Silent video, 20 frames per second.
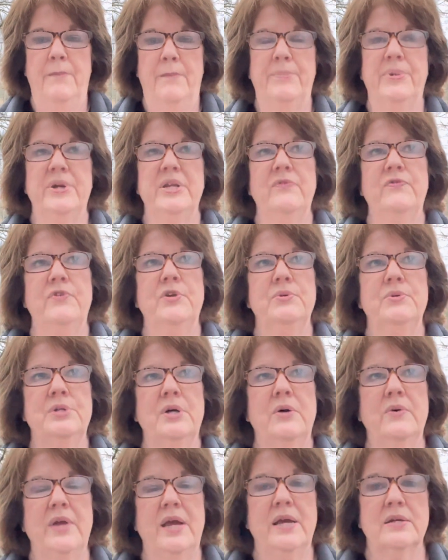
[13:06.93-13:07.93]
But if you
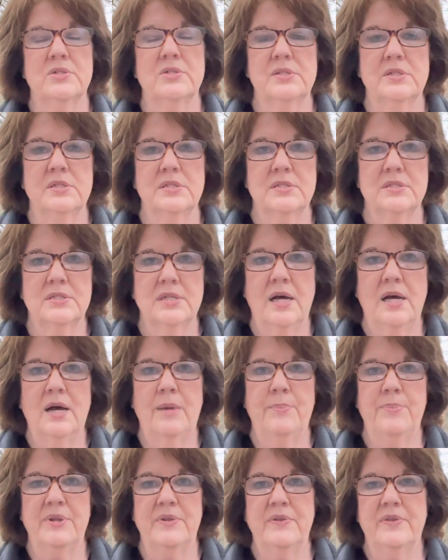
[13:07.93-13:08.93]
don't actually
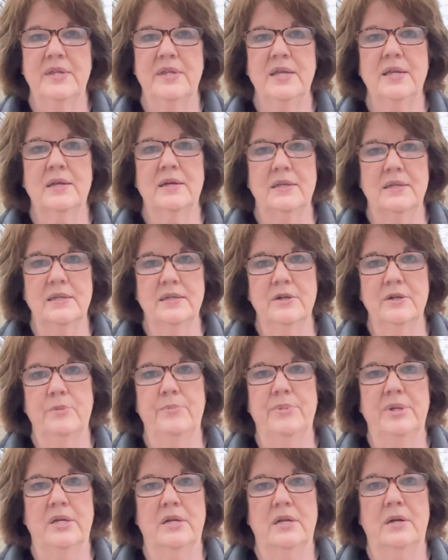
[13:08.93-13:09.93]
stop and think a little
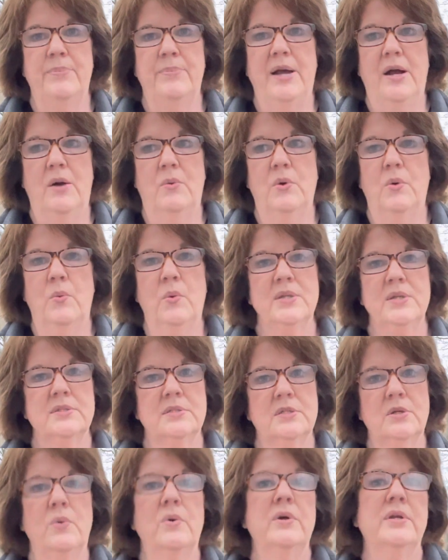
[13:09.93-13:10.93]
bit about, well, what's
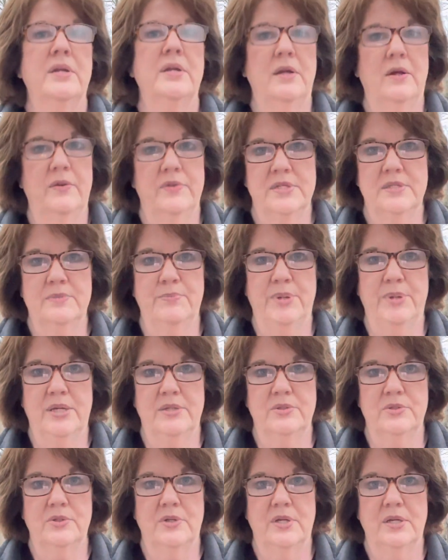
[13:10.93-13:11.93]
going in all these
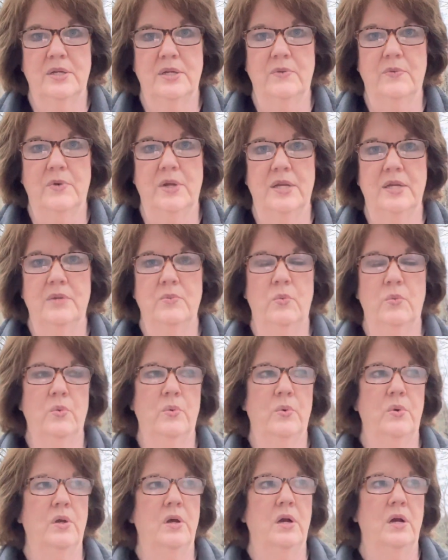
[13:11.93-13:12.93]
beds you're getting ready? Well,
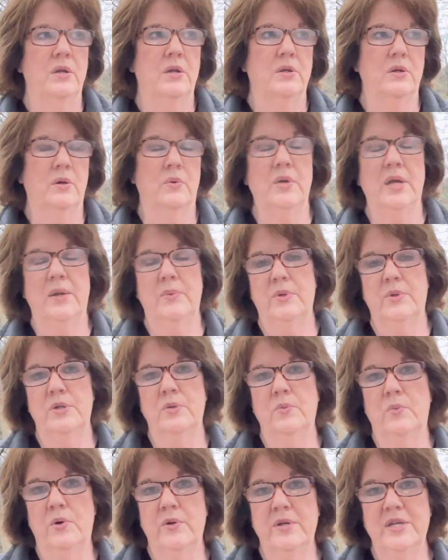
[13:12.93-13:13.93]
okay, well, you're
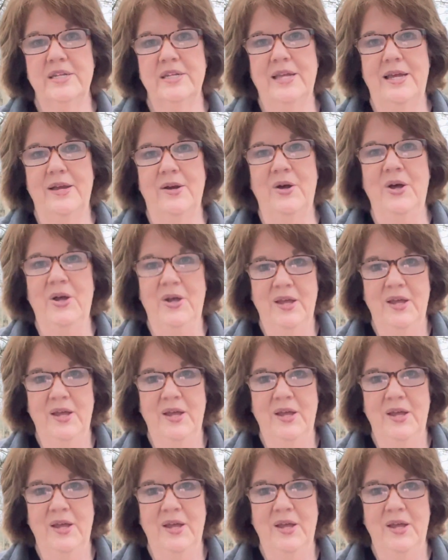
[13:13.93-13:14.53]
wanting now.